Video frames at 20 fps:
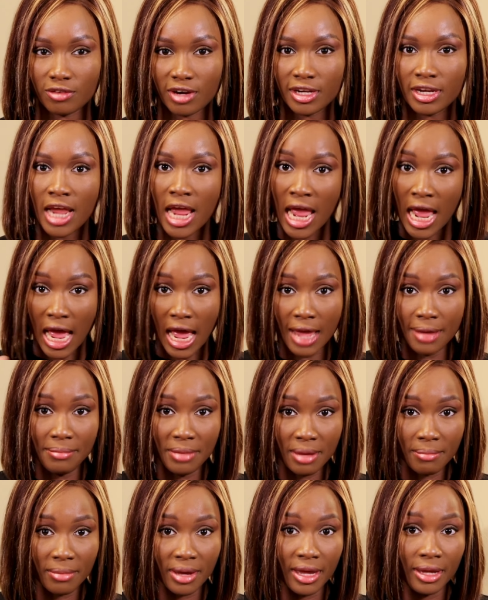right? High
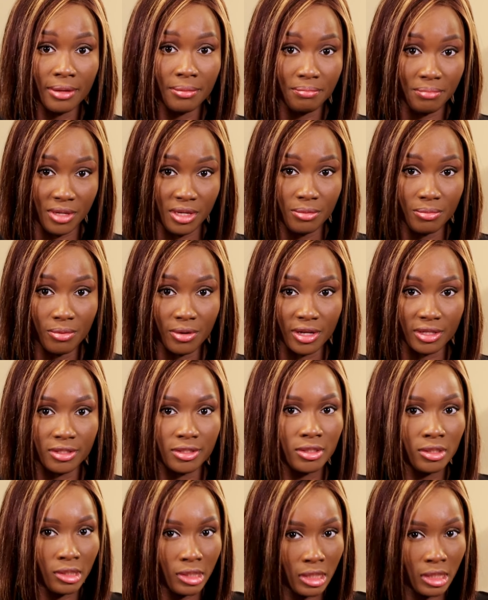BMI, big breasts,